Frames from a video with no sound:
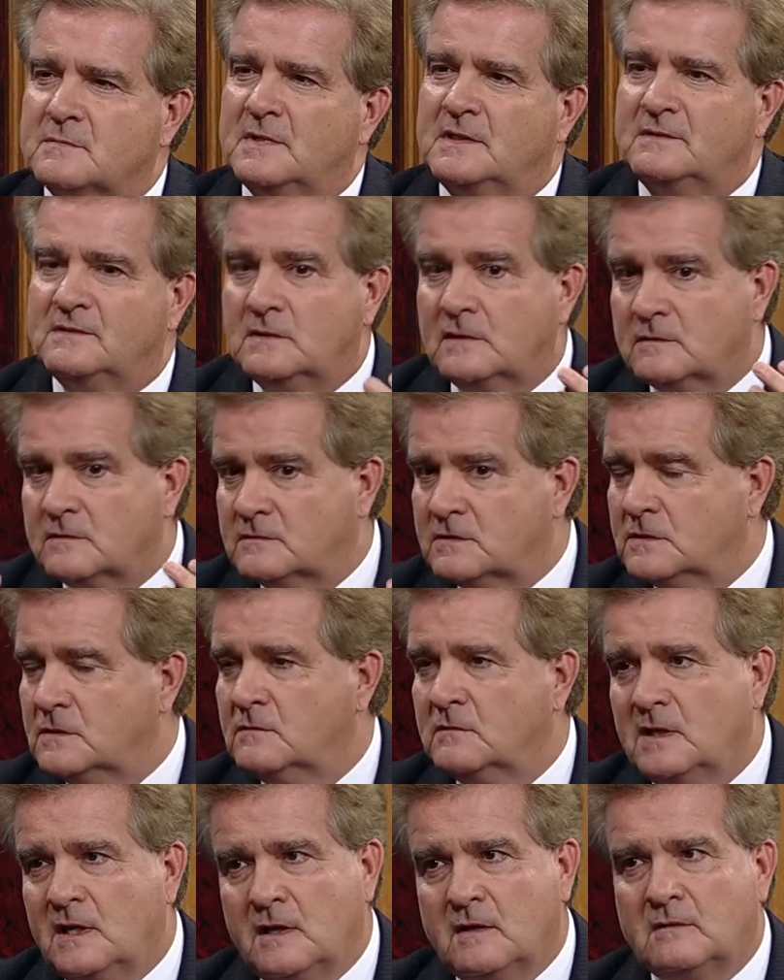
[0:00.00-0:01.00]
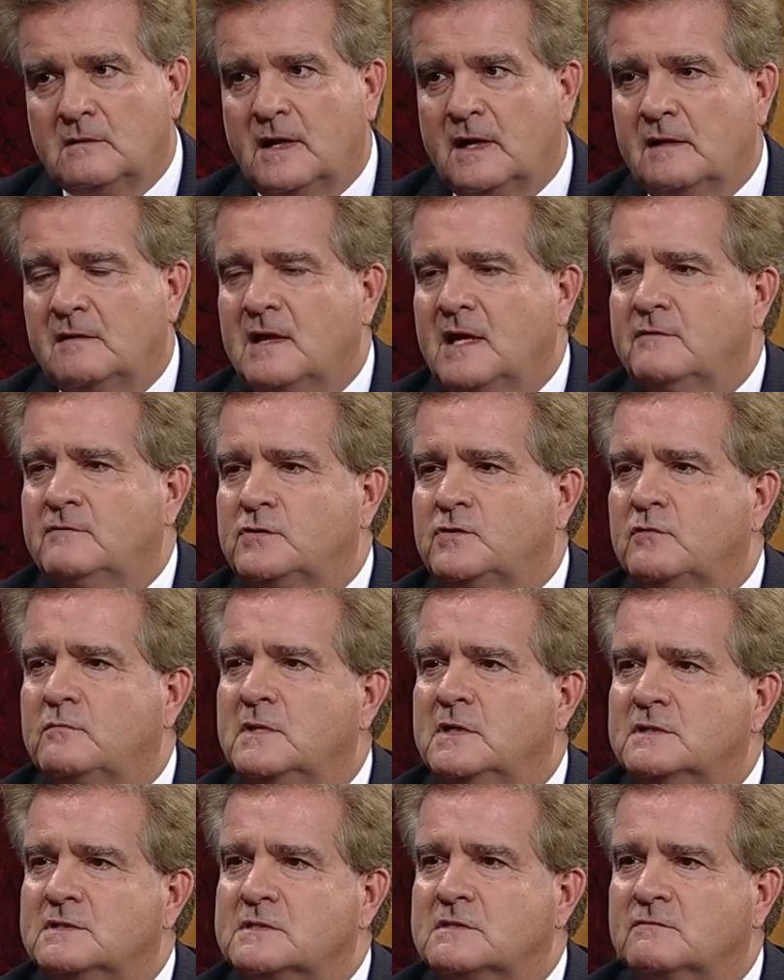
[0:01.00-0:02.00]
I mean, you know, Duke, Carolina, they have a
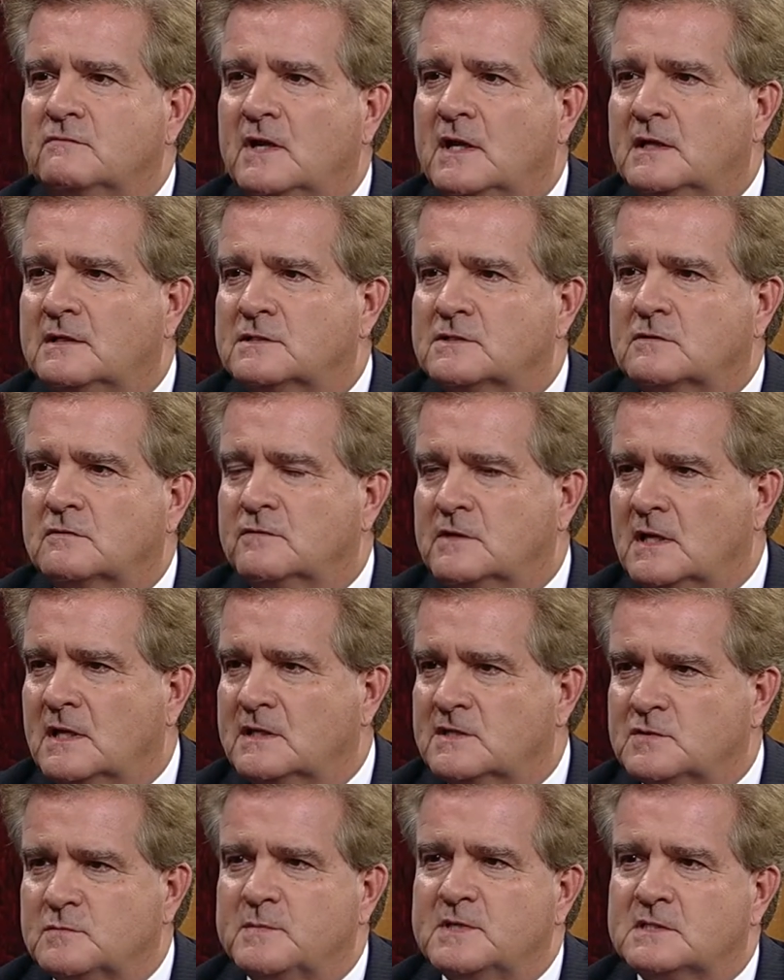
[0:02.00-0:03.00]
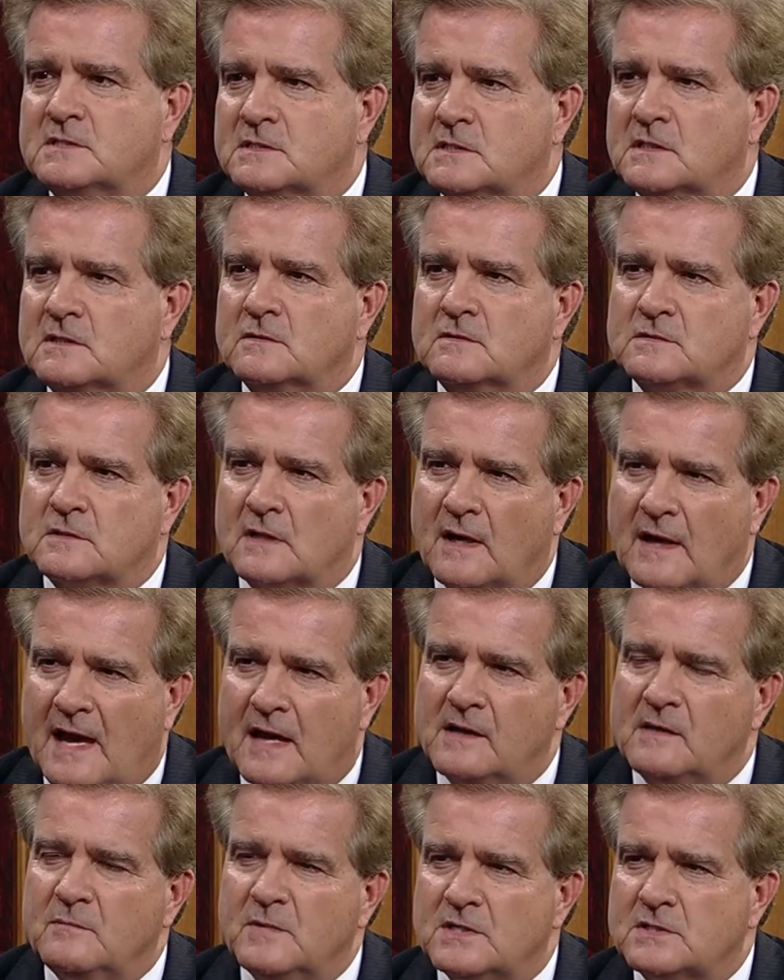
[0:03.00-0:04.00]
tremendous advantage over the HBCUs.
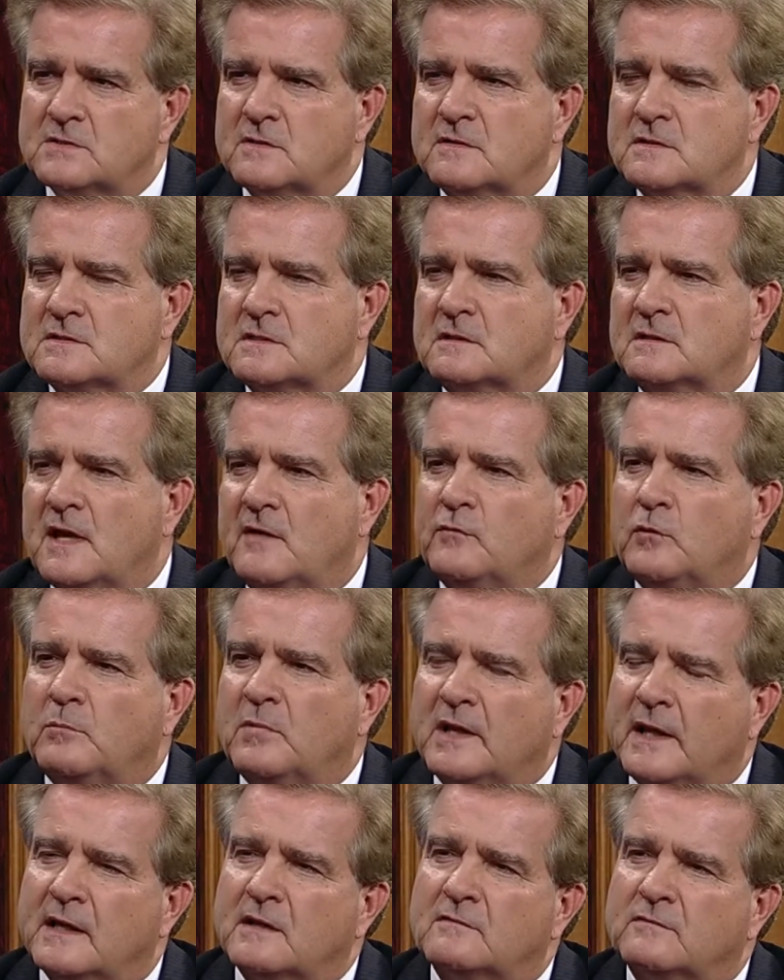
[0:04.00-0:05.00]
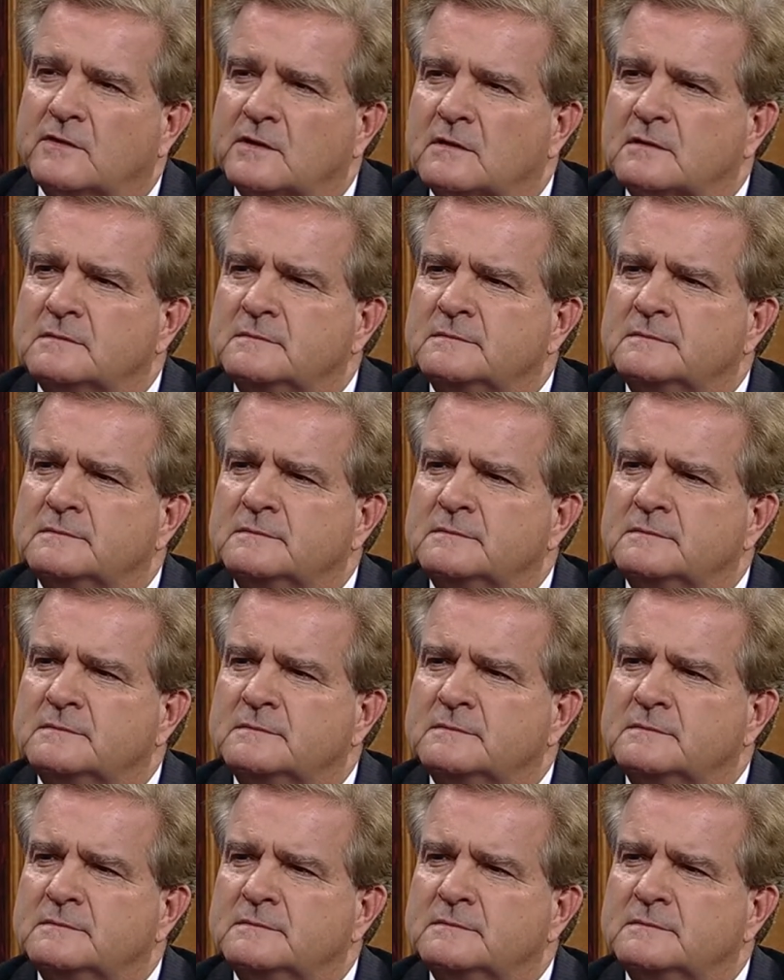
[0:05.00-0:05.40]
How do you make sure there's a level playing field?